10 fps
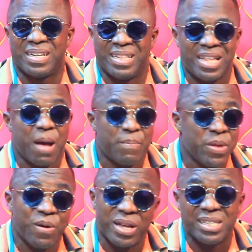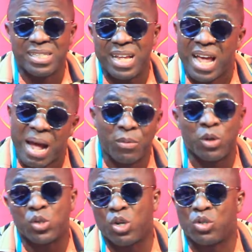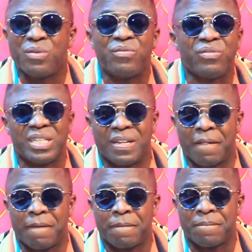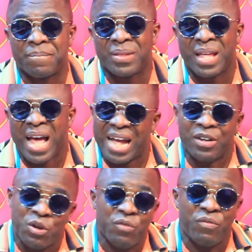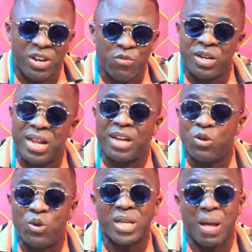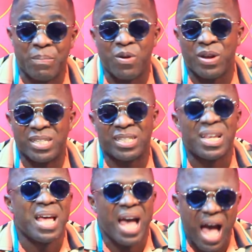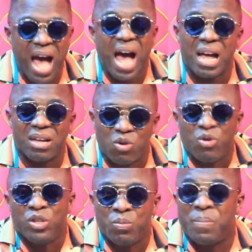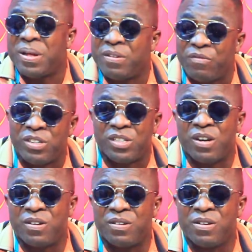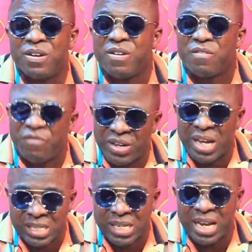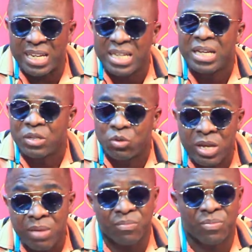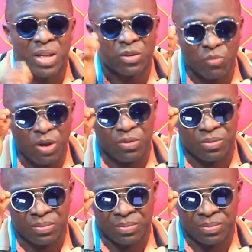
The appearances there, I'm not sure to be free. I know very well that those appearances are going to be beneficial financially to him as well.